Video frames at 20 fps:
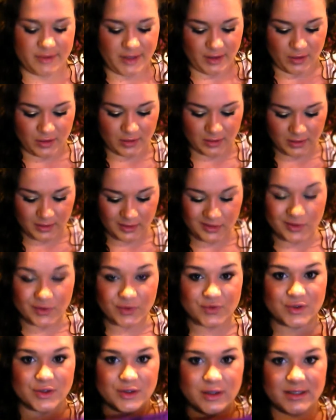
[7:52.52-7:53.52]
they look a little
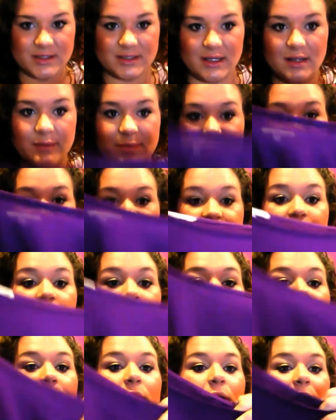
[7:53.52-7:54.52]
looser. It's not a big deal.
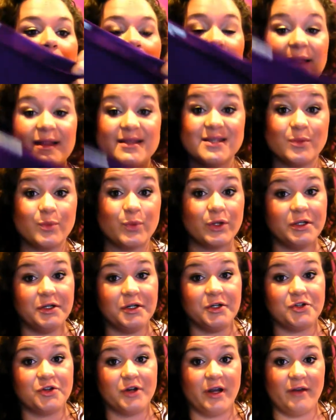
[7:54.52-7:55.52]
And that's a really
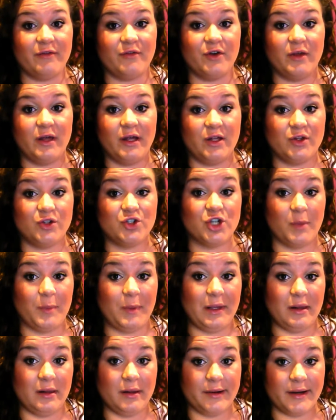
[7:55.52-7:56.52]
good trick if you're like
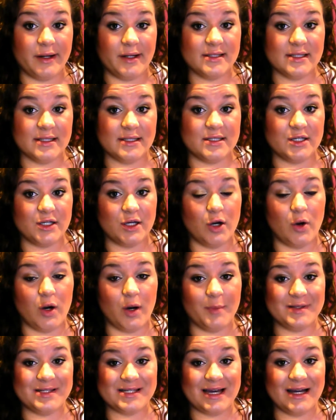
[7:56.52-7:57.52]
shopping clearance is to go
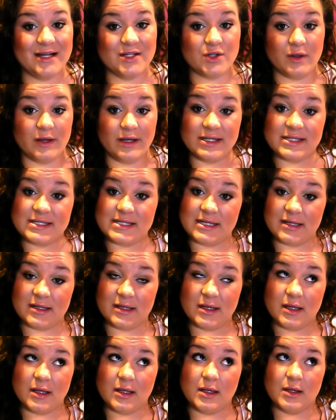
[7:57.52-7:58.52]
up a size or like,
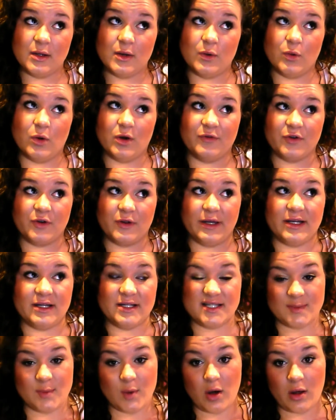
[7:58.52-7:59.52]
well, if you're like a
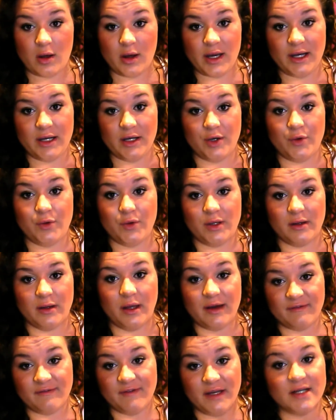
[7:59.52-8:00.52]
small and you can
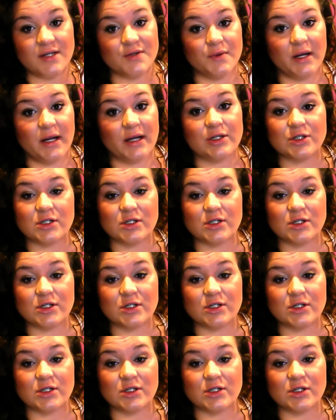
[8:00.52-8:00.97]
like fit into an extra